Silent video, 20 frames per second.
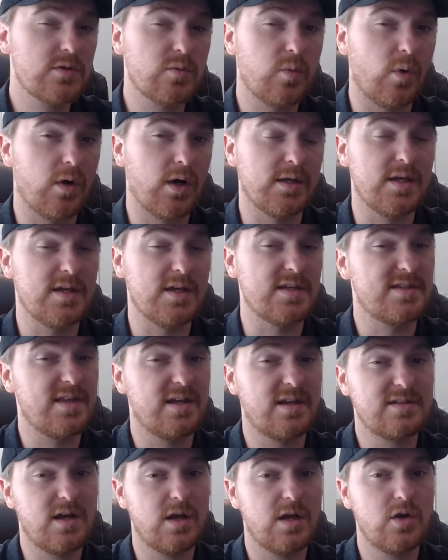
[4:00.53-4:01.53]
one is
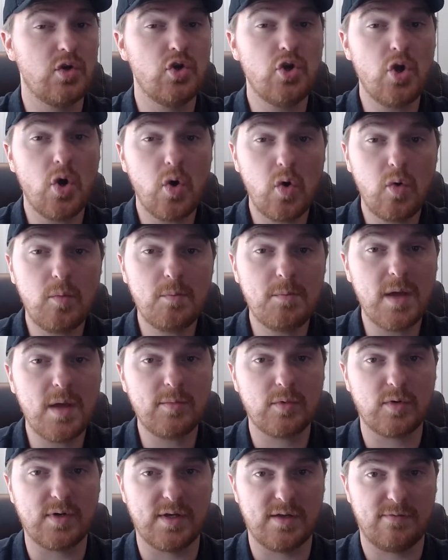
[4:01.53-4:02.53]
that it's got no
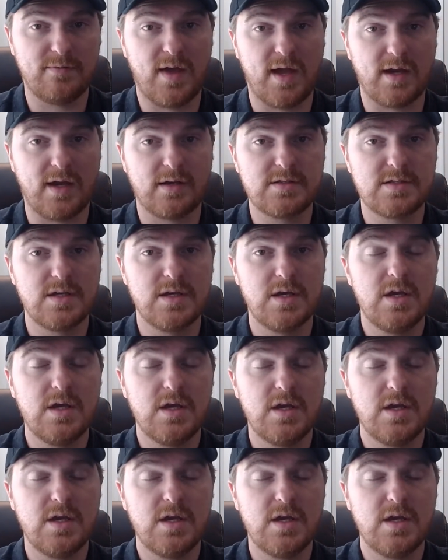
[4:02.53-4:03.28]
memory effect.